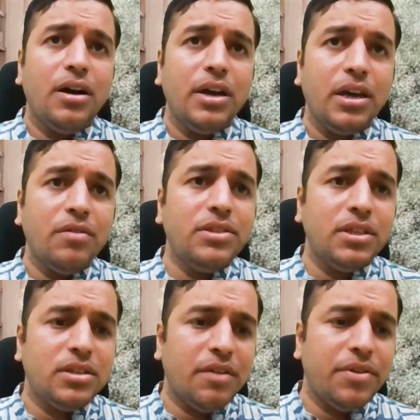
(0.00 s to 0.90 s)
he gives
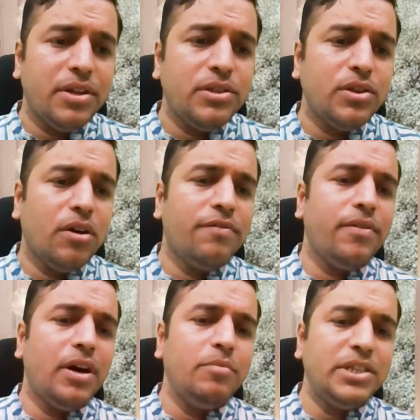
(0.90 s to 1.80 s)
this reference of
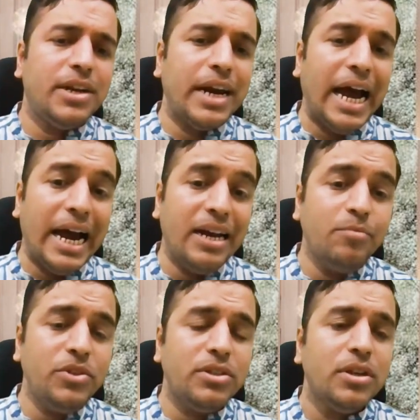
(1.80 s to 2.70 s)
Mr.
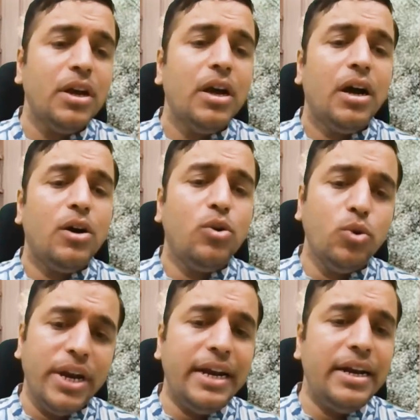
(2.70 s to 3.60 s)
Adams, who
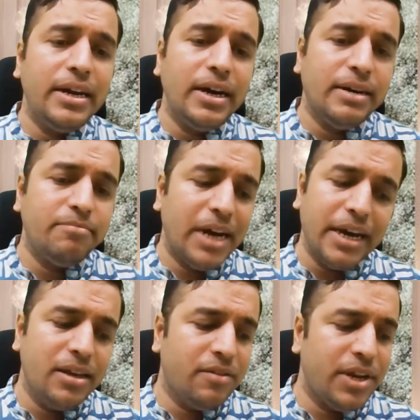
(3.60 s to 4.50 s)
did,
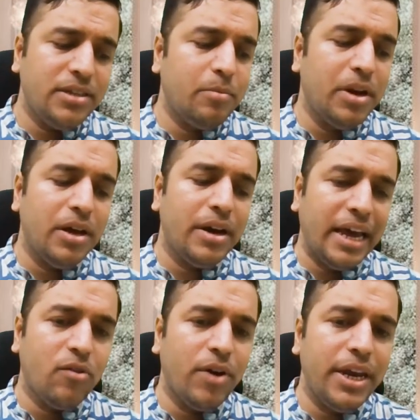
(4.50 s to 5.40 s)
again, a very similar
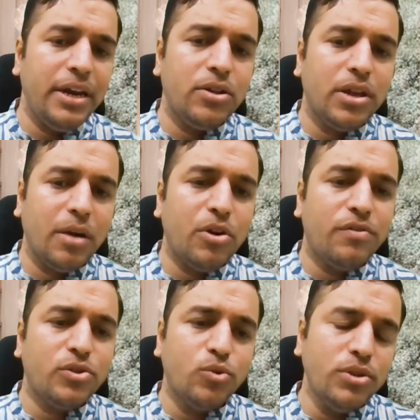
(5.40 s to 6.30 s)
inquiry into the number of
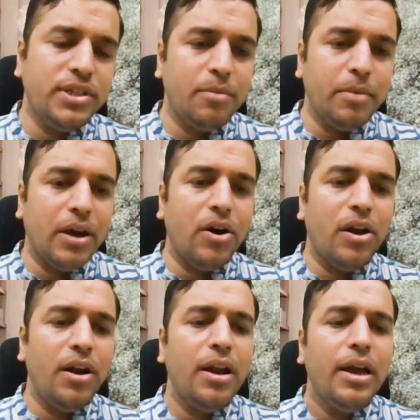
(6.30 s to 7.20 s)
schools in
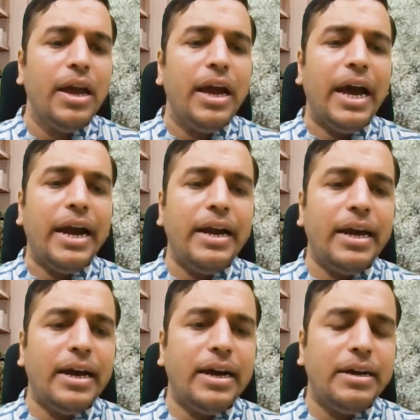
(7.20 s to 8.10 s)
Bengal. And
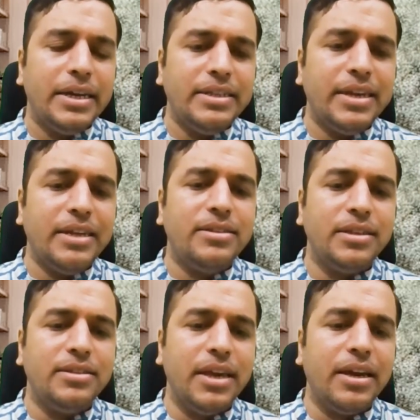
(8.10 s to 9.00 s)
he says
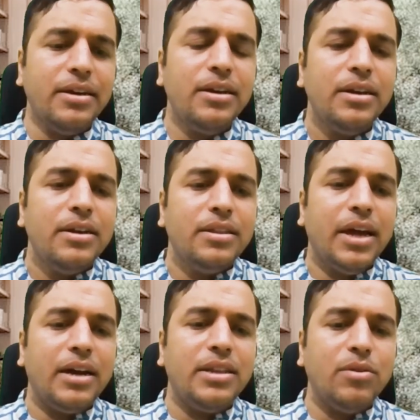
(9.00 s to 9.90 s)
this thing,
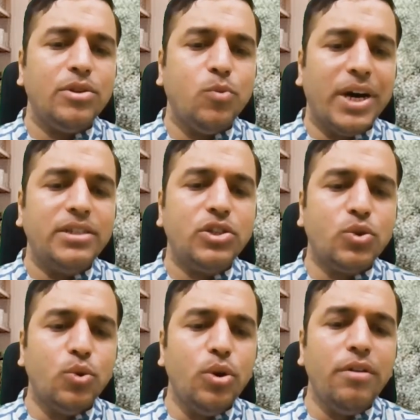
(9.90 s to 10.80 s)
that there was one
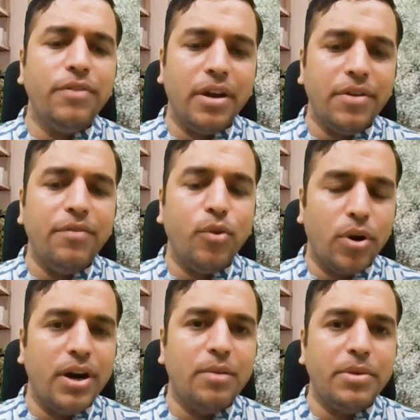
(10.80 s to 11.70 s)
school for every
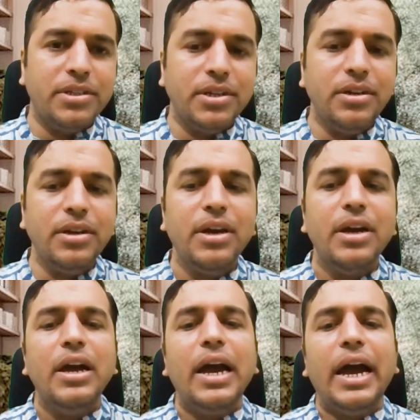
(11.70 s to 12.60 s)
400 person.
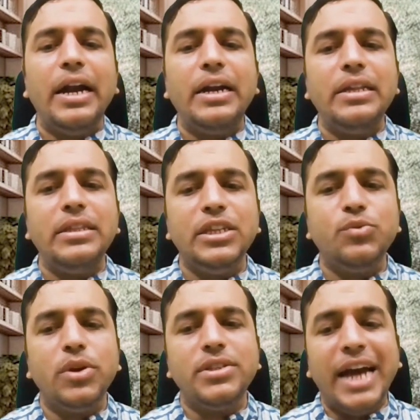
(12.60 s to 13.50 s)
And this
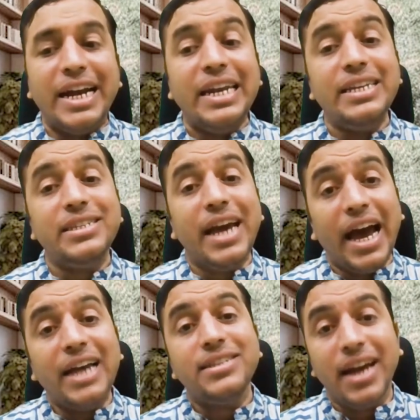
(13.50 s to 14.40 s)
was at least
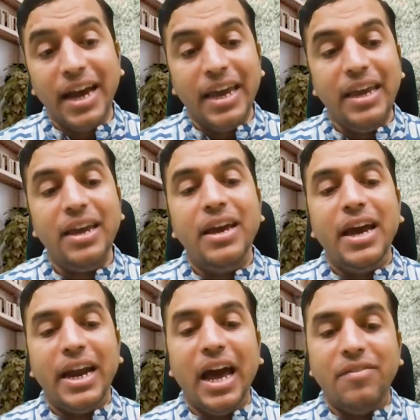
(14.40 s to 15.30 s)
as high
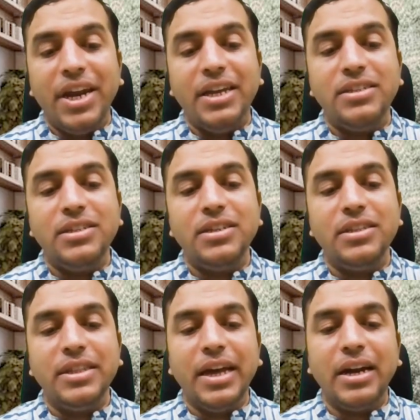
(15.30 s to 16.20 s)
an average
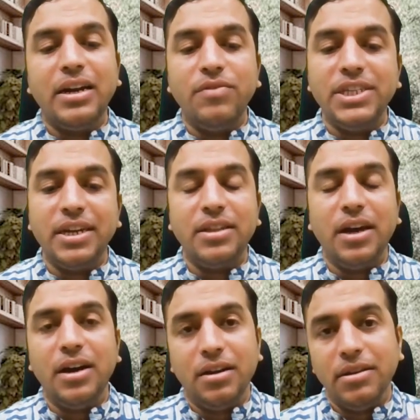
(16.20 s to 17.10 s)
that which
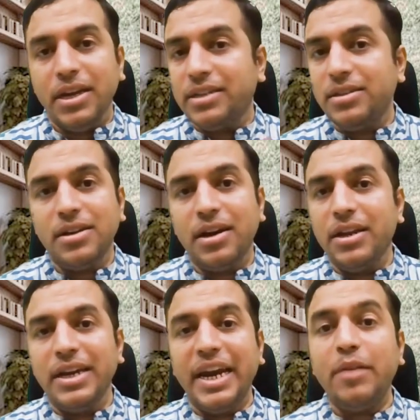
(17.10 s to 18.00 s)
existed
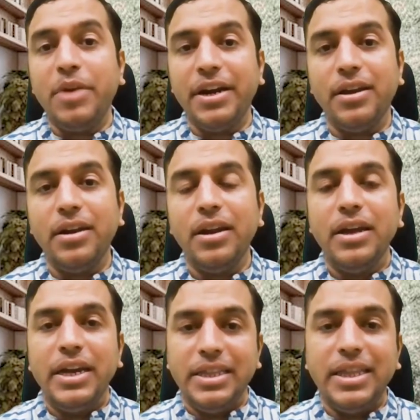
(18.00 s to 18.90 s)
in Great Britain
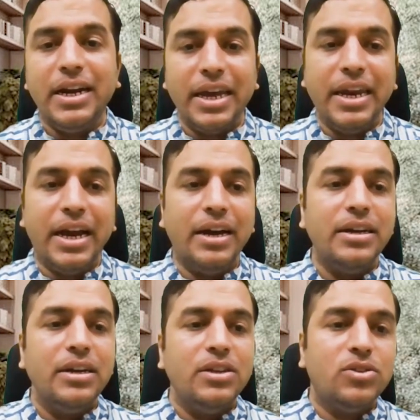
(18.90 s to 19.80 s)
in that era.
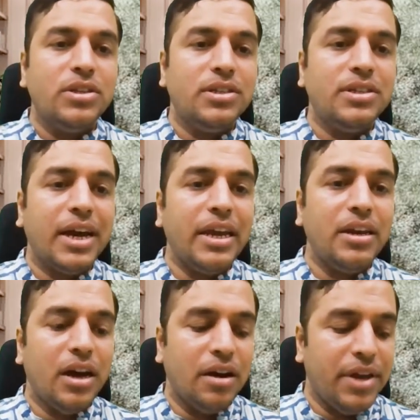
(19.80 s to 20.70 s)
So this is
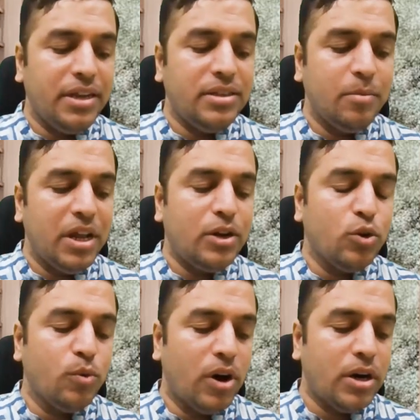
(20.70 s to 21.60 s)
again very similar to
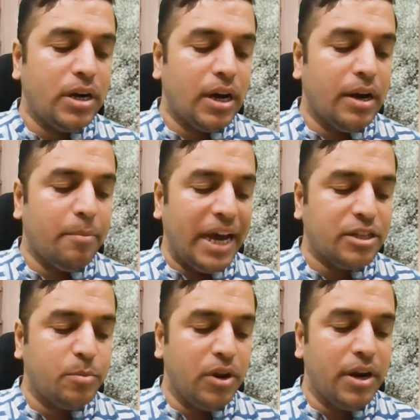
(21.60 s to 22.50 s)
what
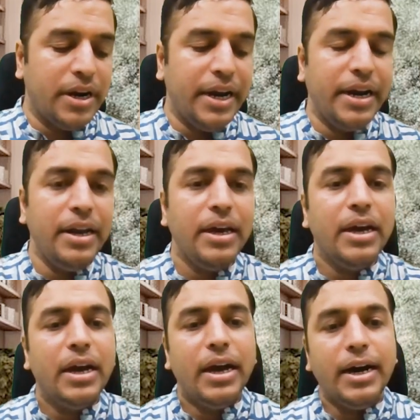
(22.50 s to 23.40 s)
Max Miller did.
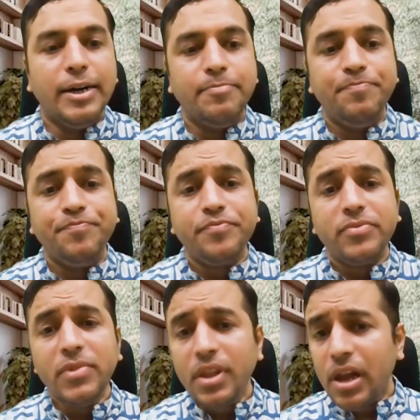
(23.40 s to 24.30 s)

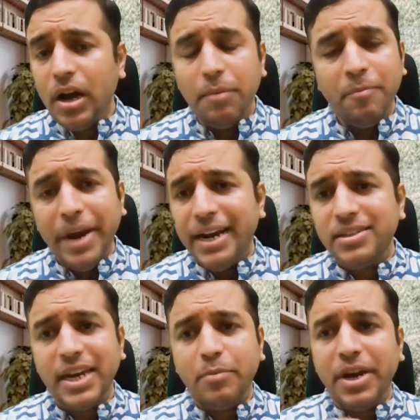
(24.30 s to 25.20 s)
Made a
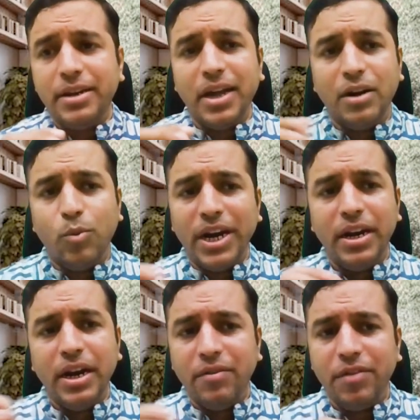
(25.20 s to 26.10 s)
statement that 1
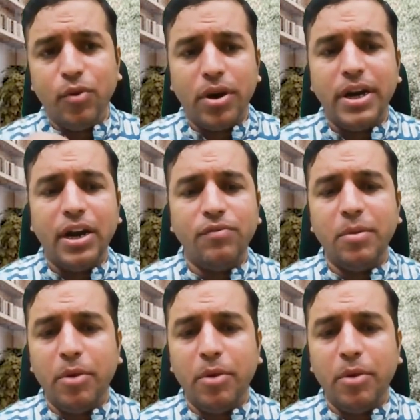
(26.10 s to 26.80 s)
in every 400 of the